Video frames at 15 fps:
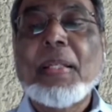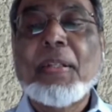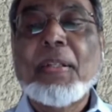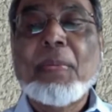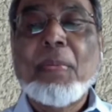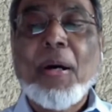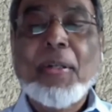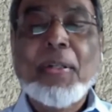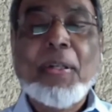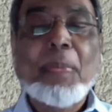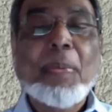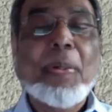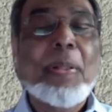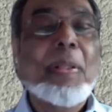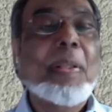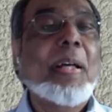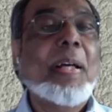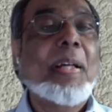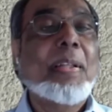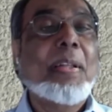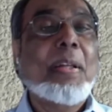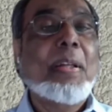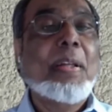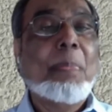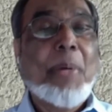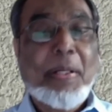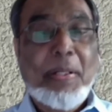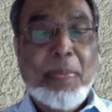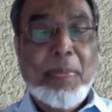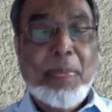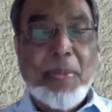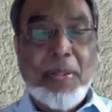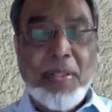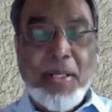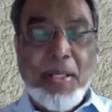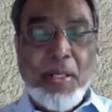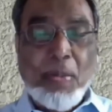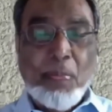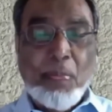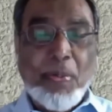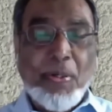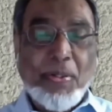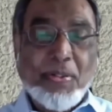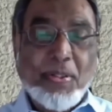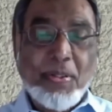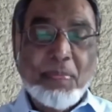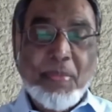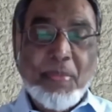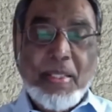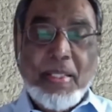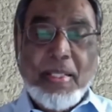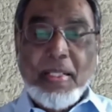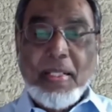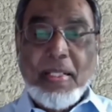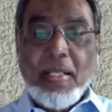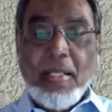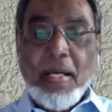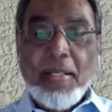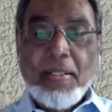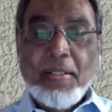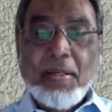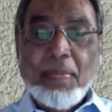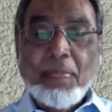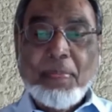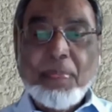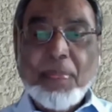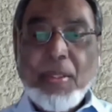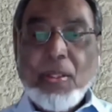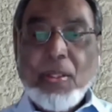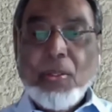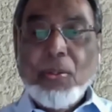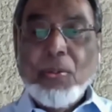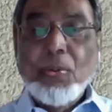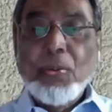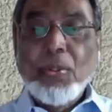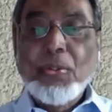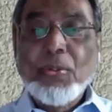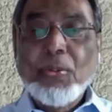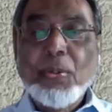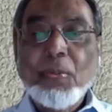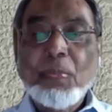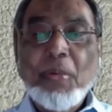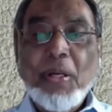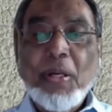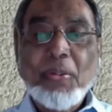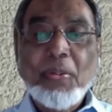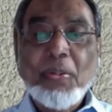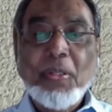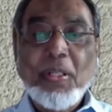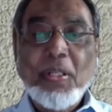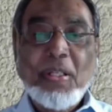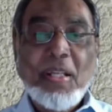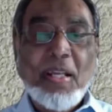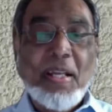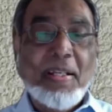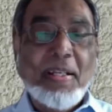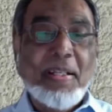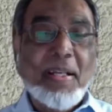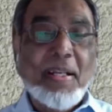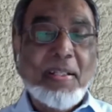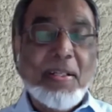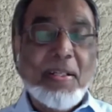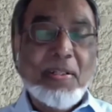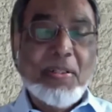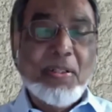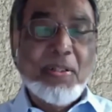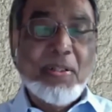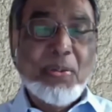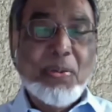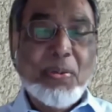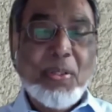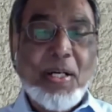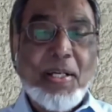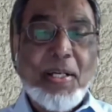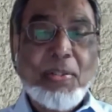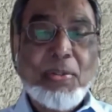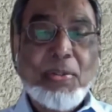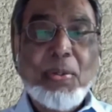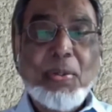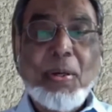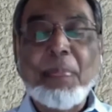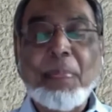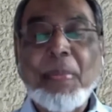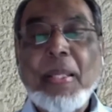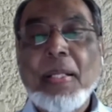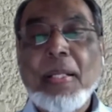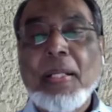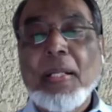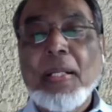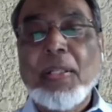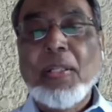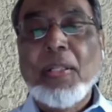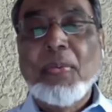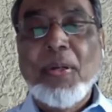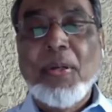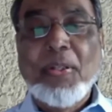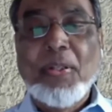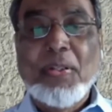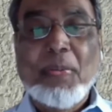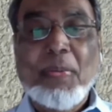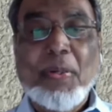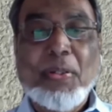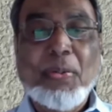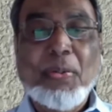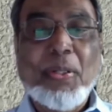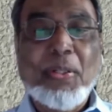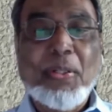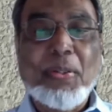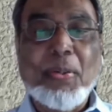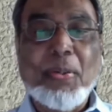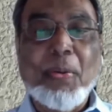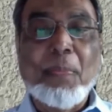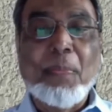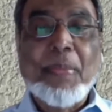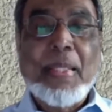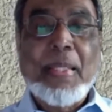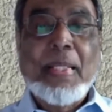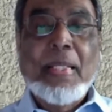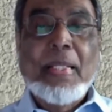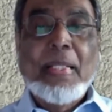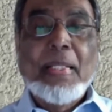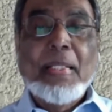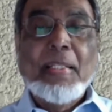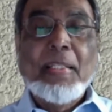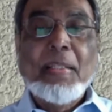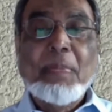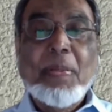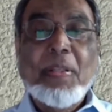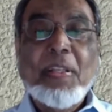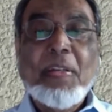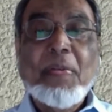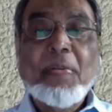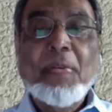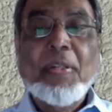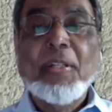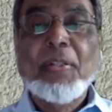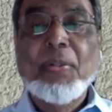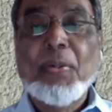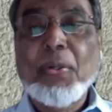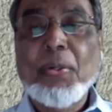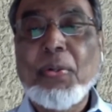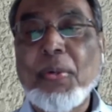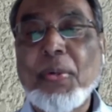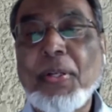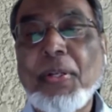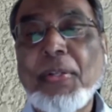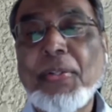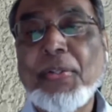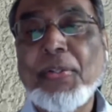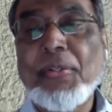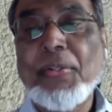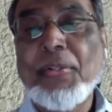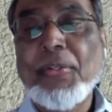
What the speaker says: a remarkable and impeccable person like him who is so passionate and dedicated to IIUM. This was just about 2 years ago. He believed in good governance,